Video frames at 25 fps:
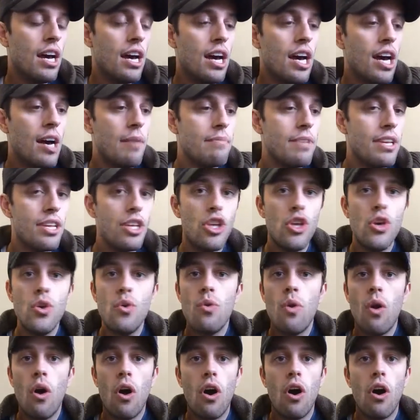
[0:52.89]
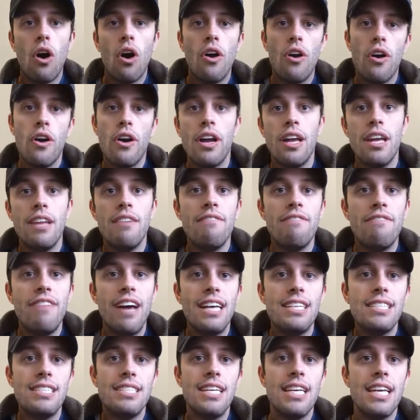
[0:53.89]
that you are
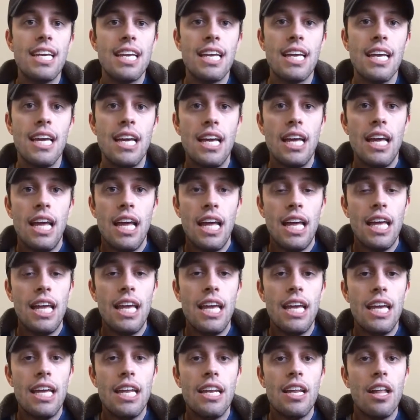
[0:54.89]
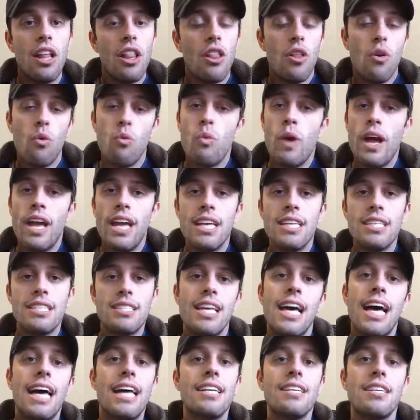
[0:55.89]
investing in ways
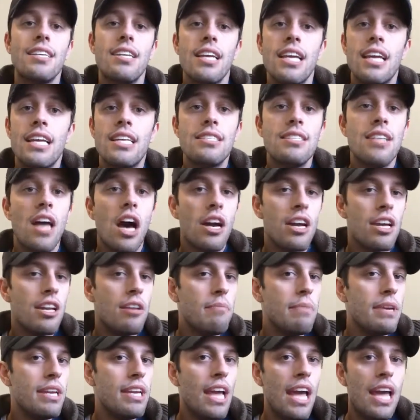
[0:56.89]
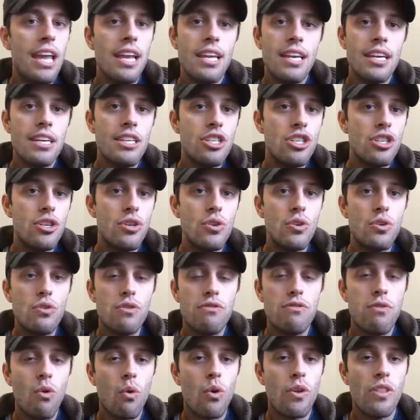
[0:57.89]
that is not going to be any issue
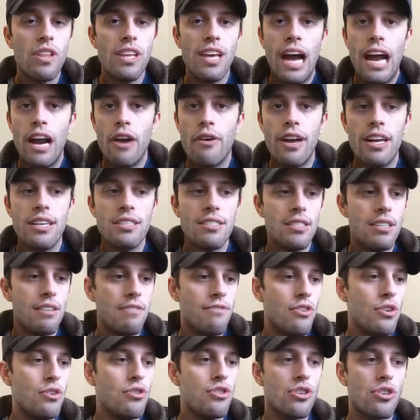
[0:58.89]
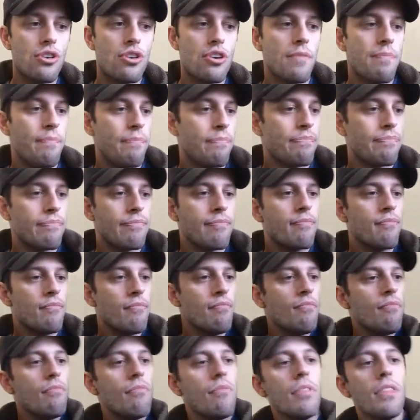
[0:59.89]
for the IRS in the future,
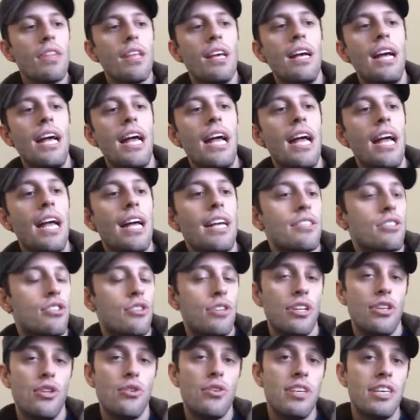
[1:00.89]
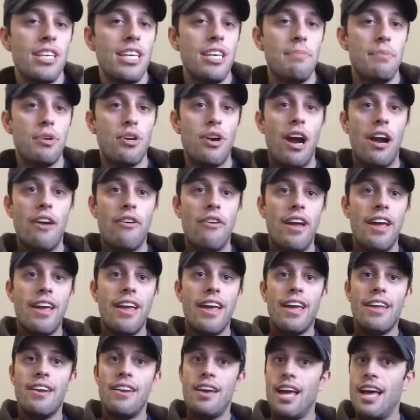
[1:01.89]
and so that you can keep your IRA
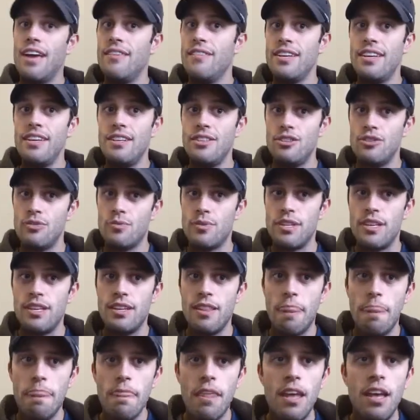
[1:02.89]
and not have any issues with it.